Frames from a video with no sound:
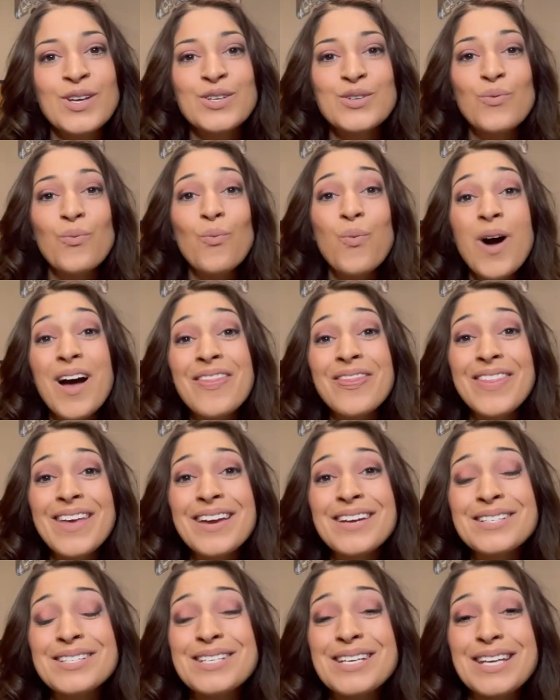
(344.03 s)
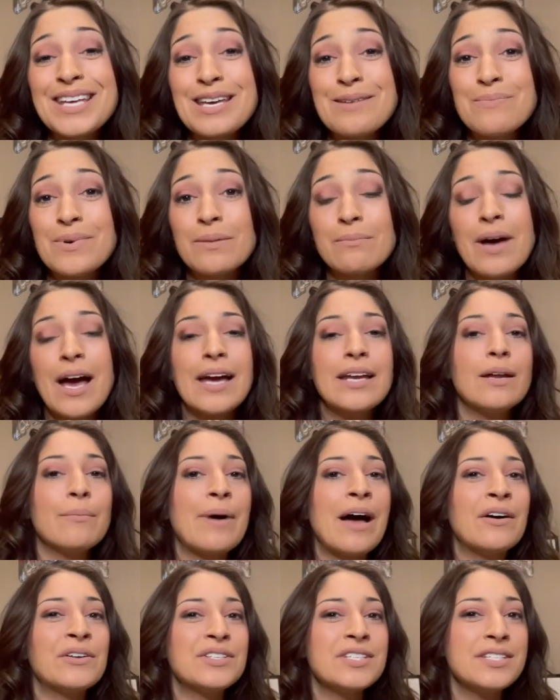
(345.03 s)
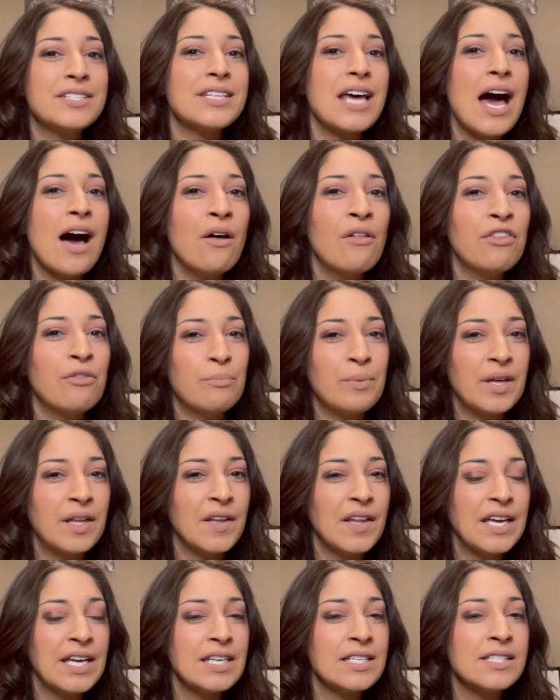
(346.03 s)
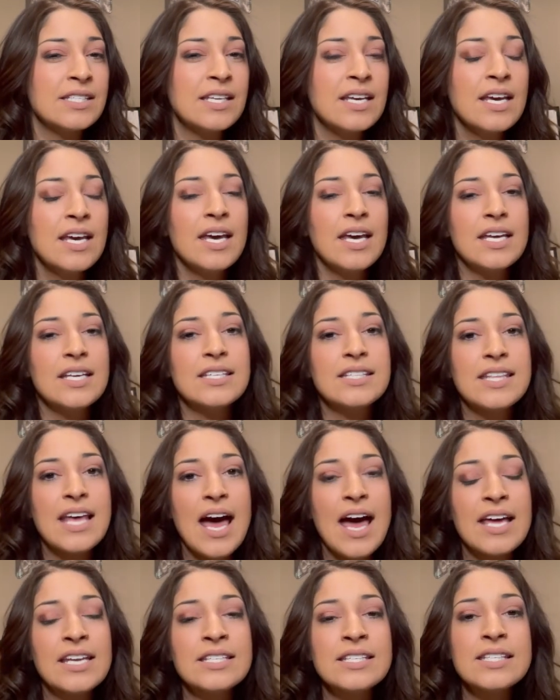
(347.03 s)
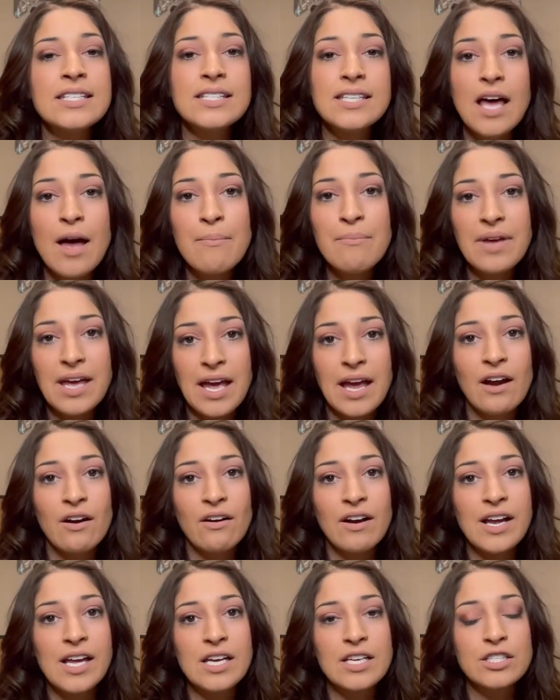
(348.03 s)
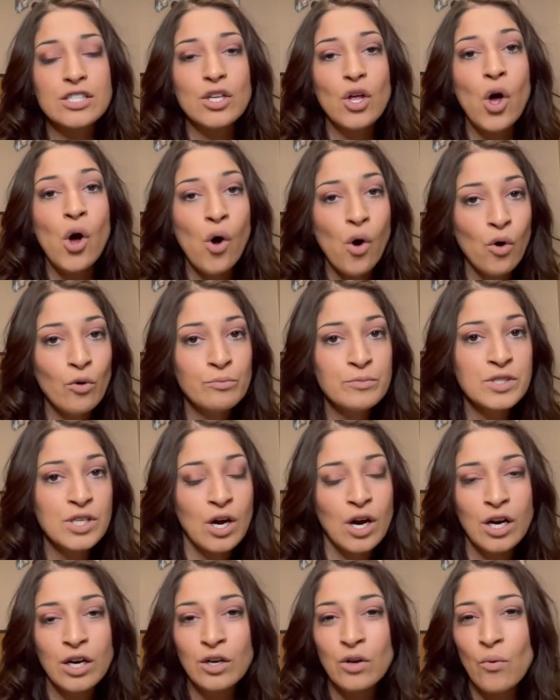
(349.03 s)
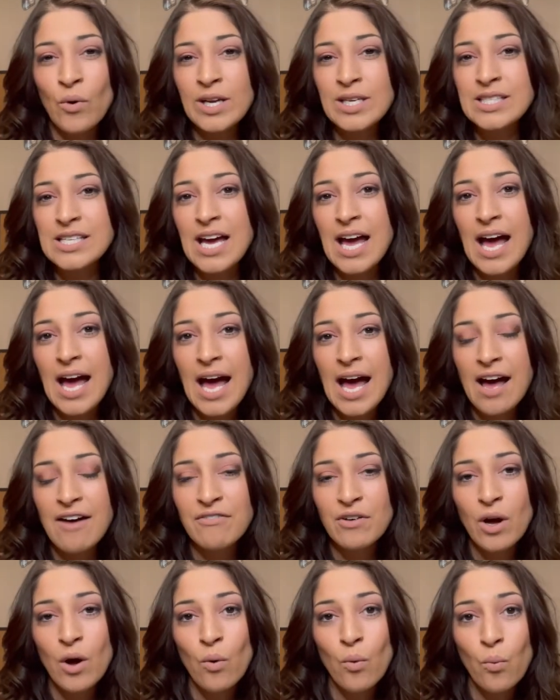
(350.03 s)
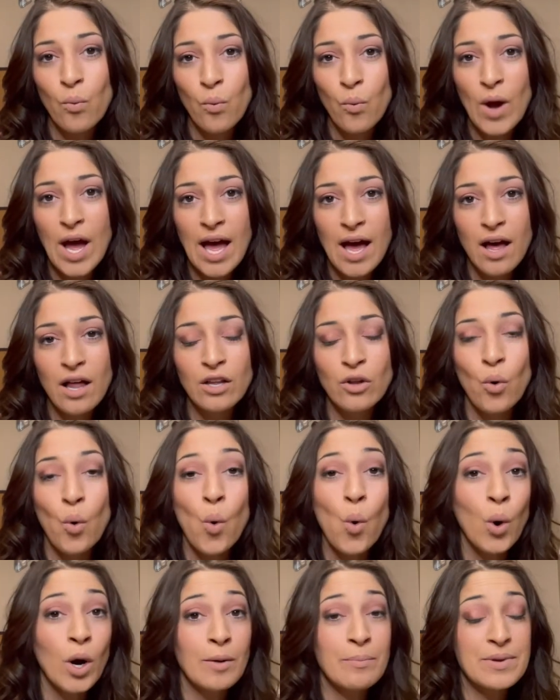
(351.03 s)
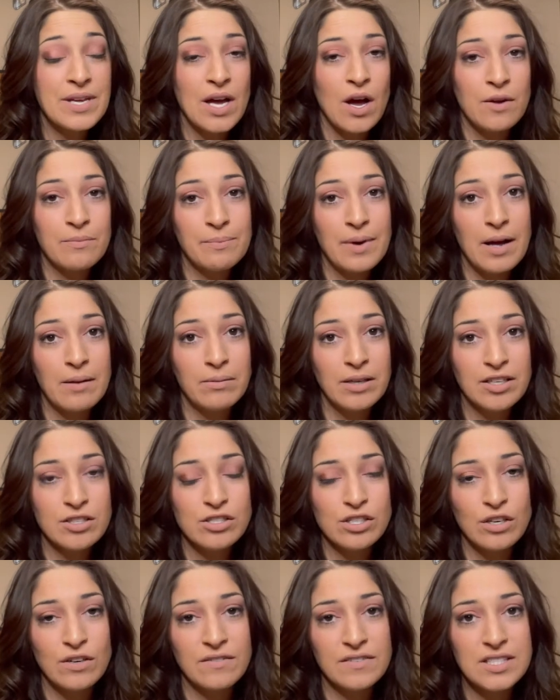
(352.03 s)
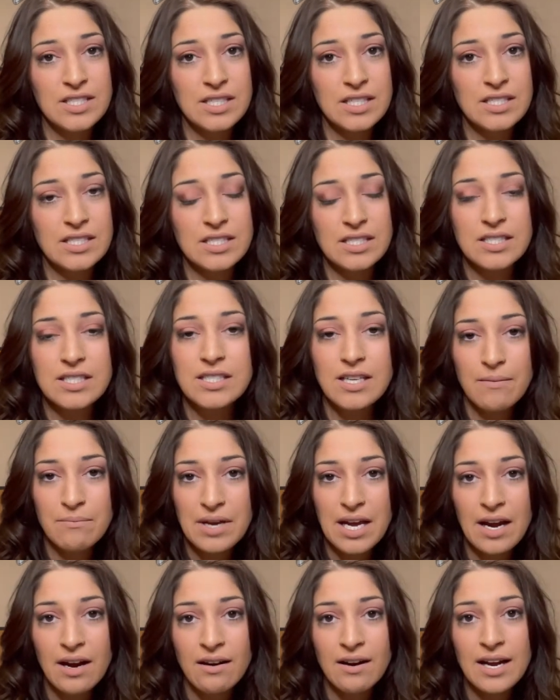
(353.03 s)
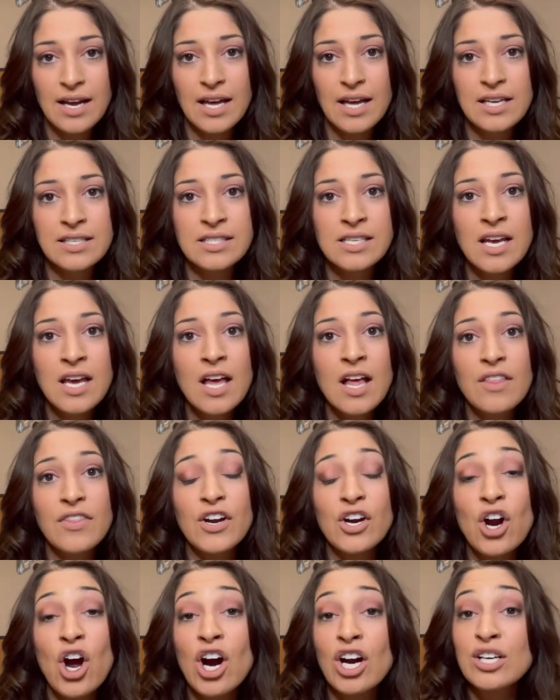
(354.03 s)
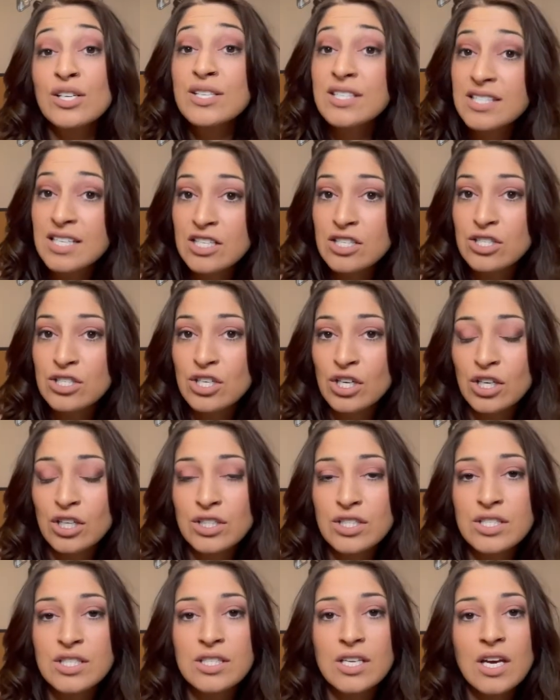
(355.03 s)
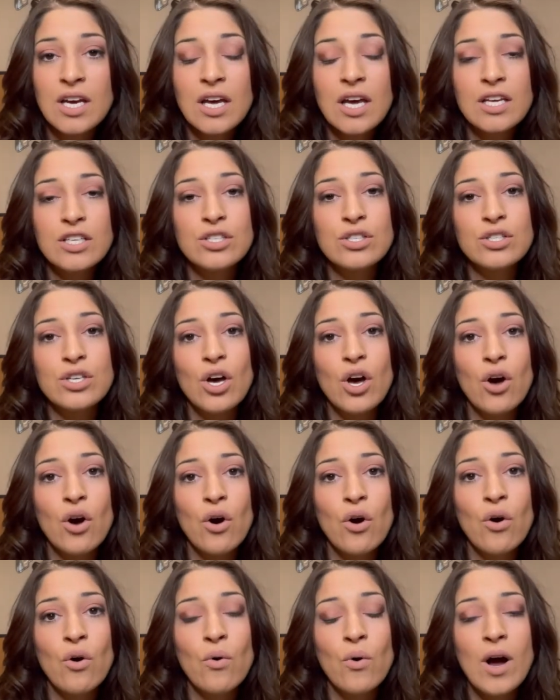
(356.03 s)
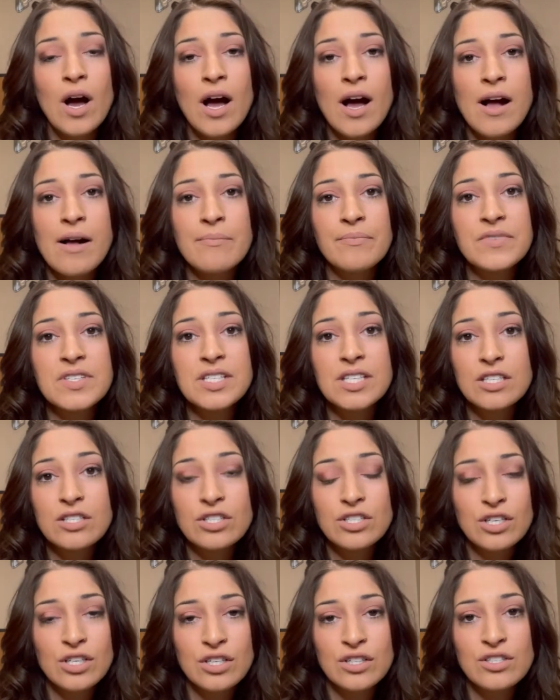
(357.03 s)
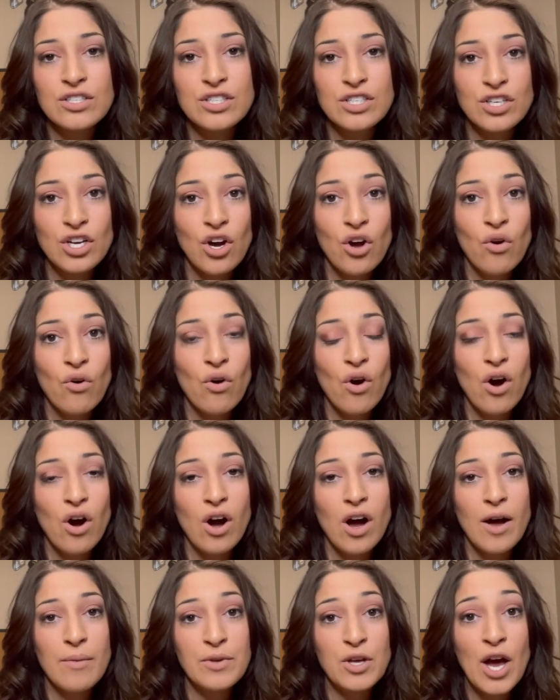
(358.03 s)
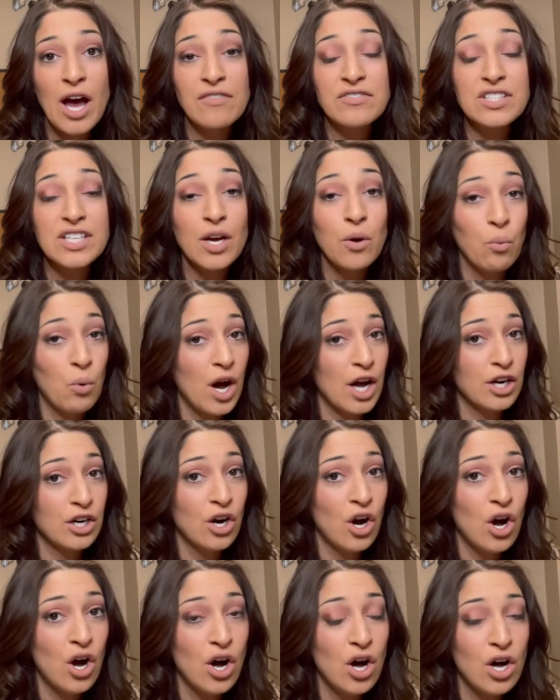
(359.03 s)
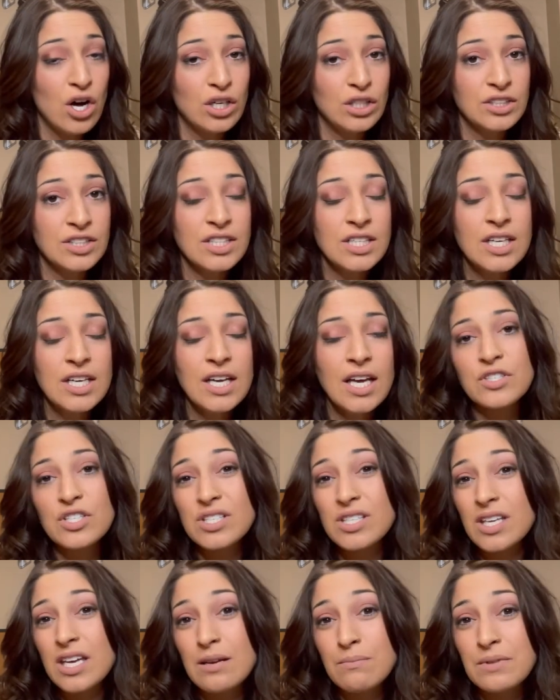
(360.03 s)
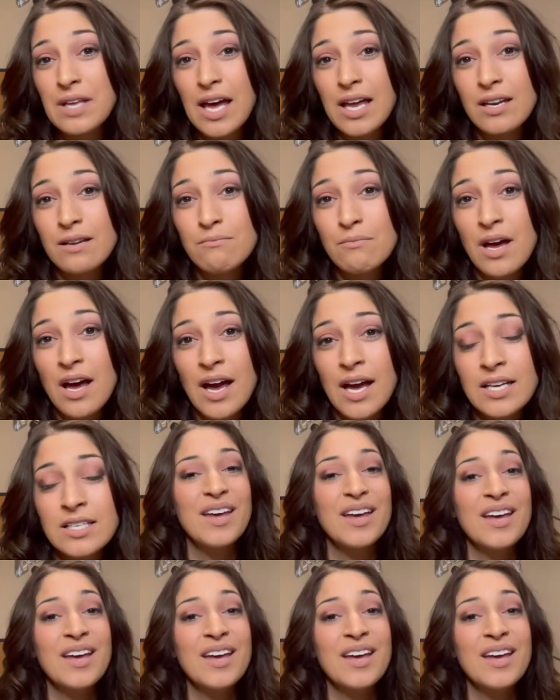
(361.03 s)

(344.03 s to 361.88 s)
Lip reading: One thing to keep in mind about South Billings is that in some areas, homes aren't going to have a well or be on public services. In some areas, there are cisterns. So cisterns, you know, you have to get water hauled. Just keep that in mind.